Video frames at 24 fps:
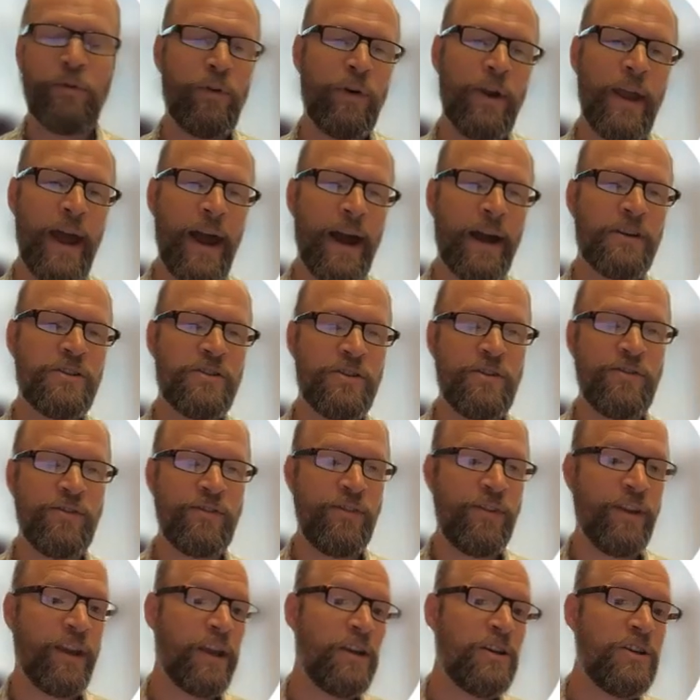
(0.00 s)
of
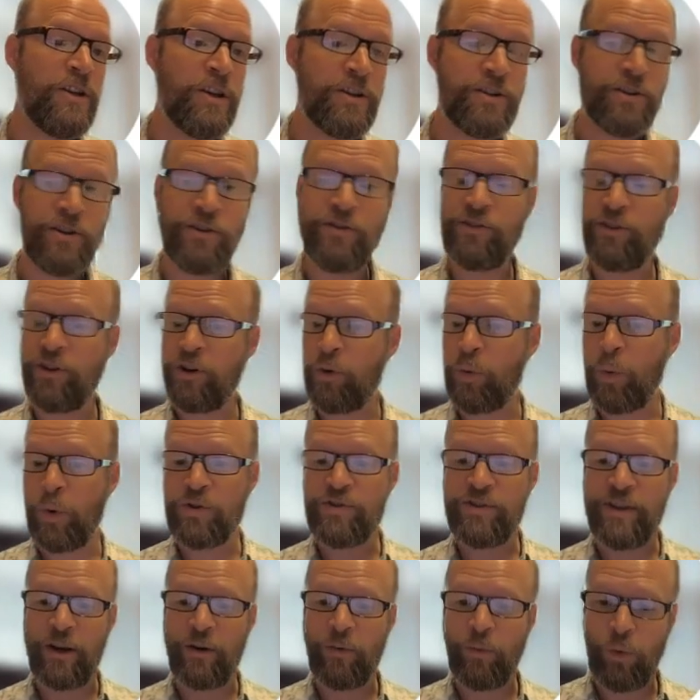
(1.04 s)
reactions and the conditions in
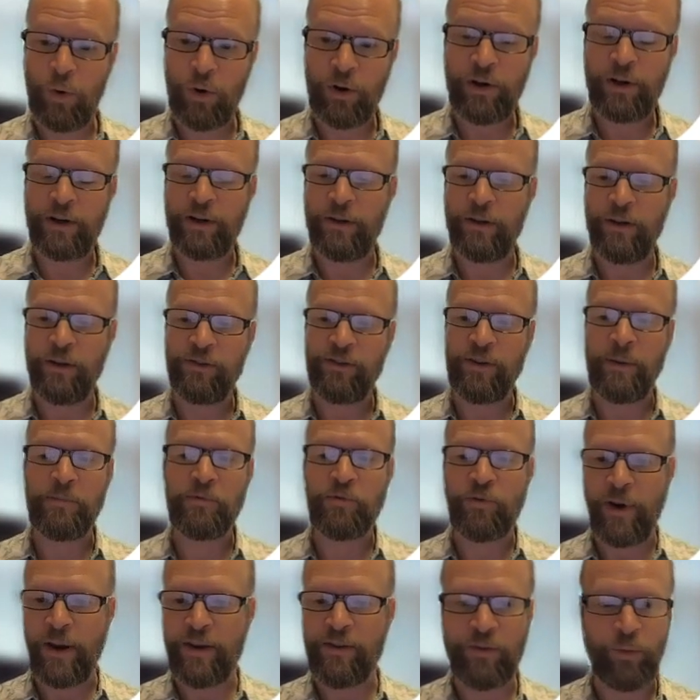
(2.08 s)
which they work and
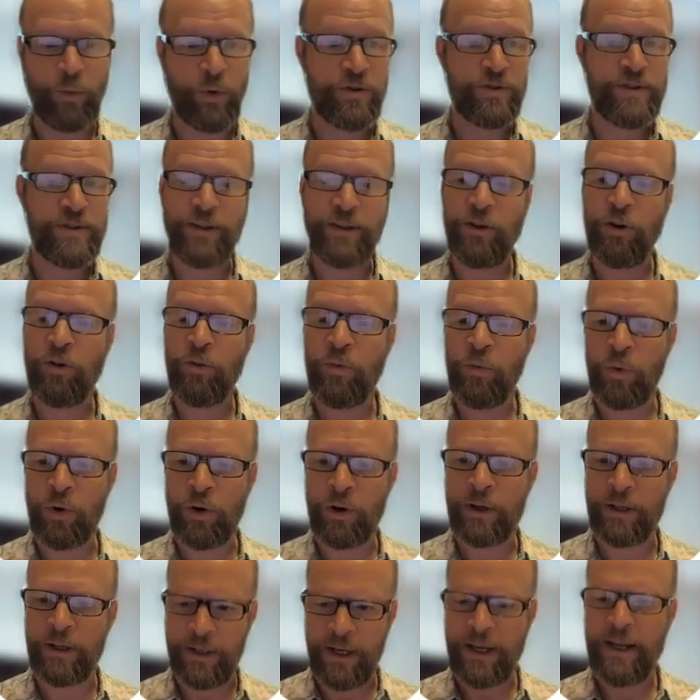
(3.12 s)
substrates in which they don't
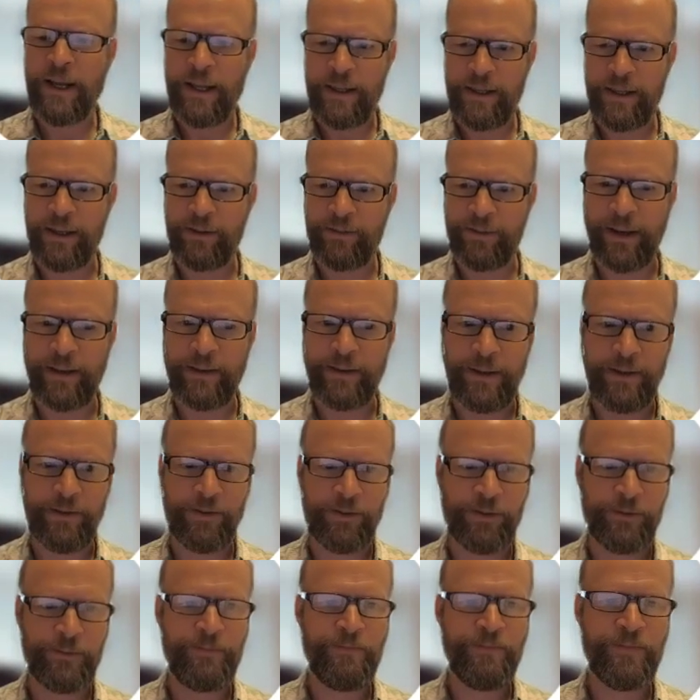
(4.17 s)
work and things like
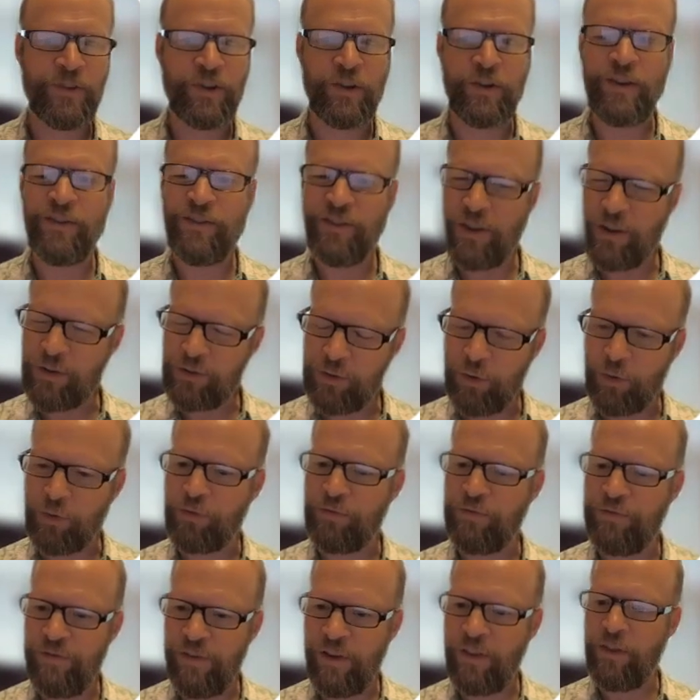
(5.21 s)
this. So these are those
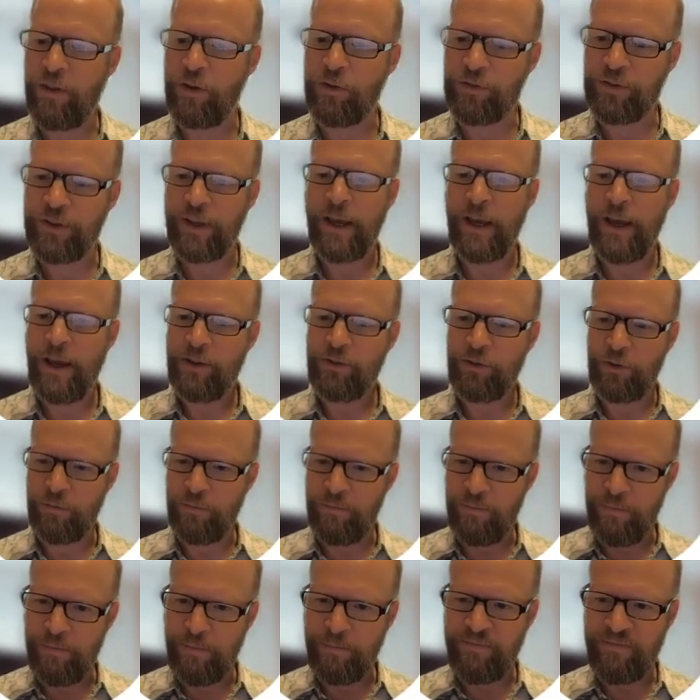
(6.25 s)
sort
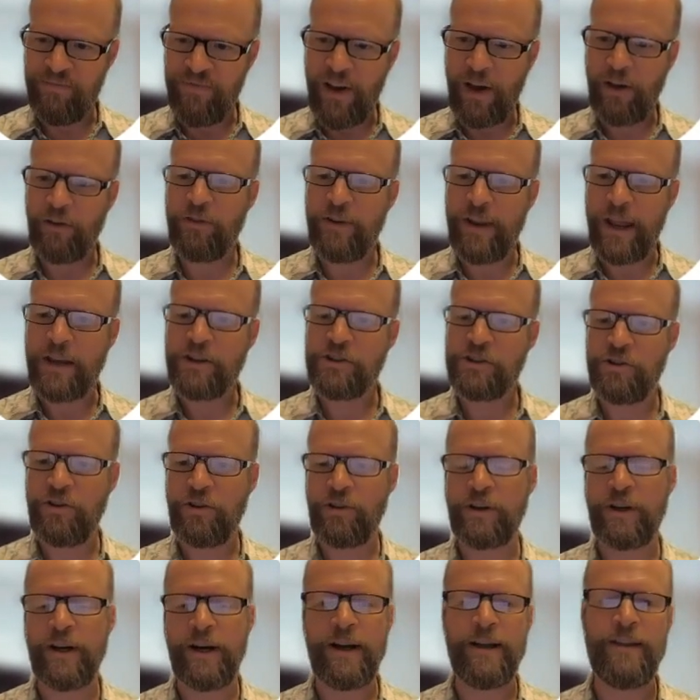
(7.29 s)
of
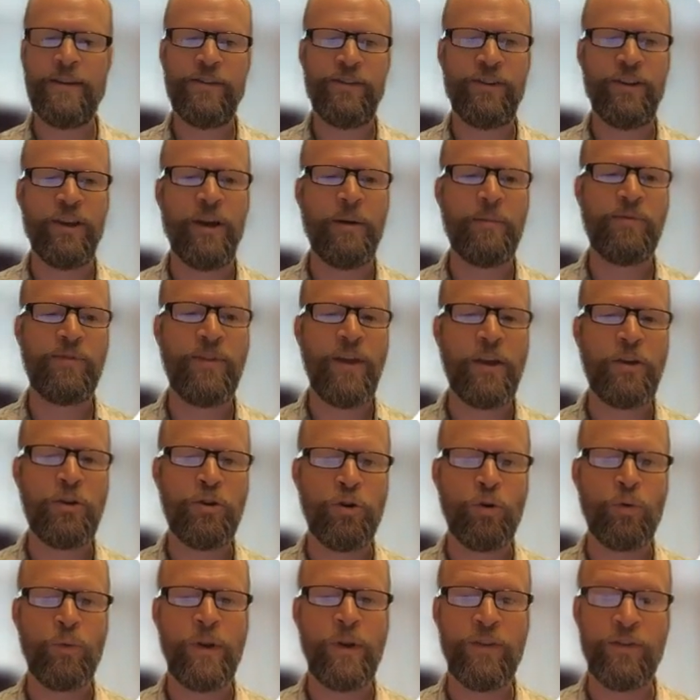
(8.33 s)
foundational concepts that
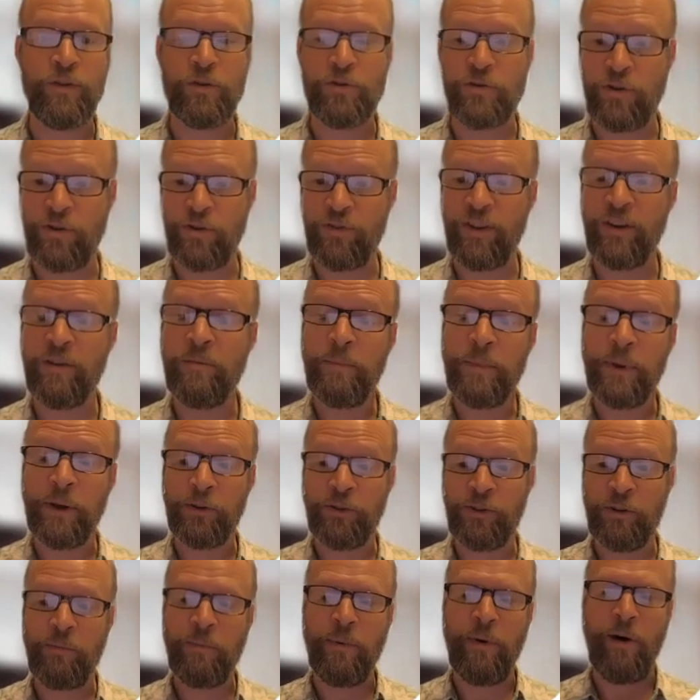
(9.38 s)
your research is then
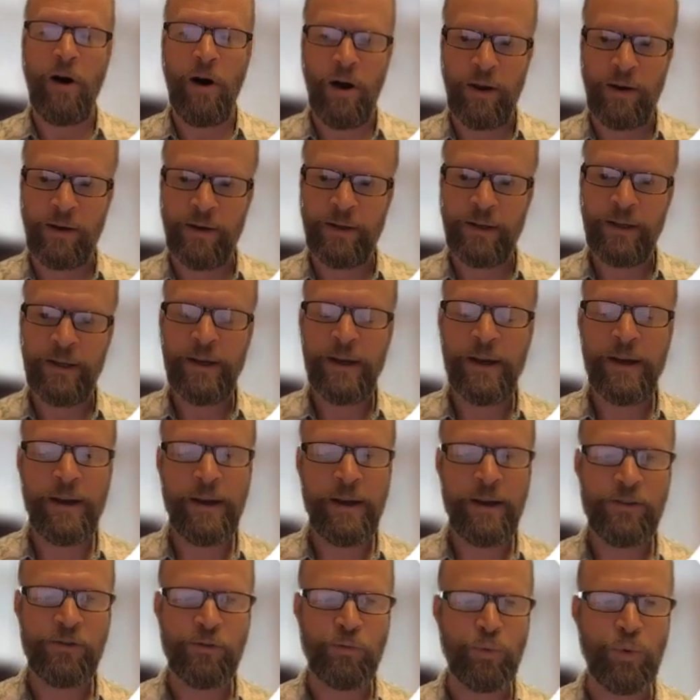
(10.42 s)
built upon.
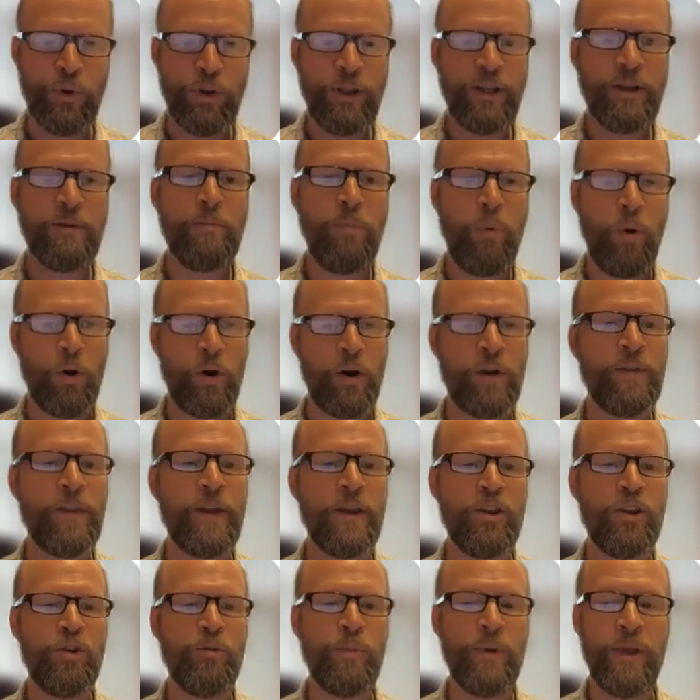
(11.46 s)
It's really important
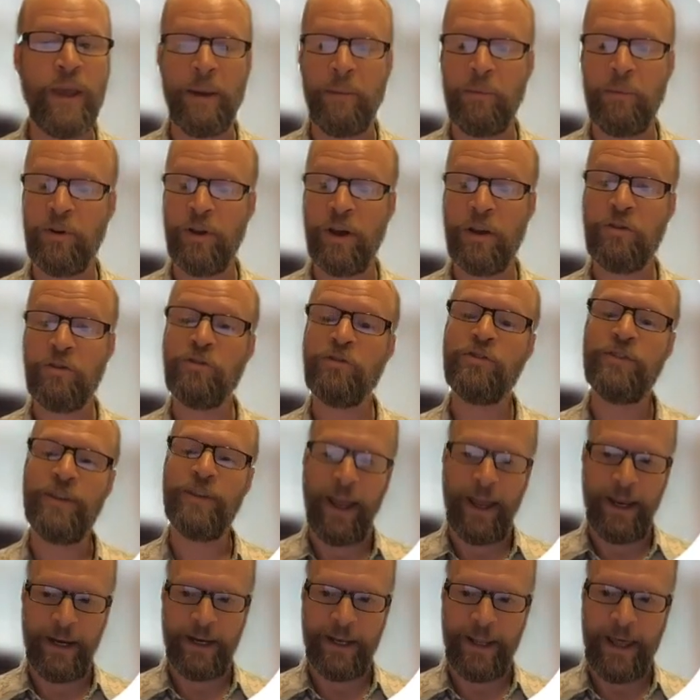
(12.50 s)
that you be able to
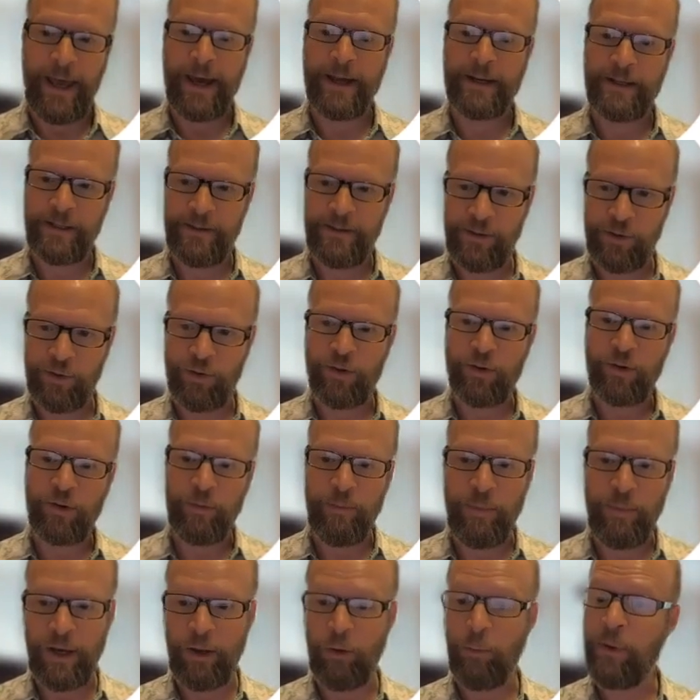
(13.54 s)
understand that. And so the
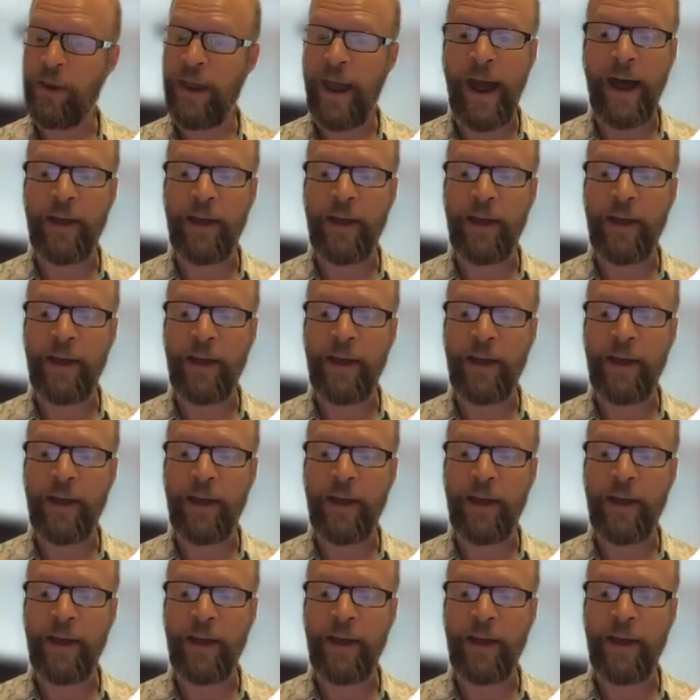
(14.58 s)
committee will be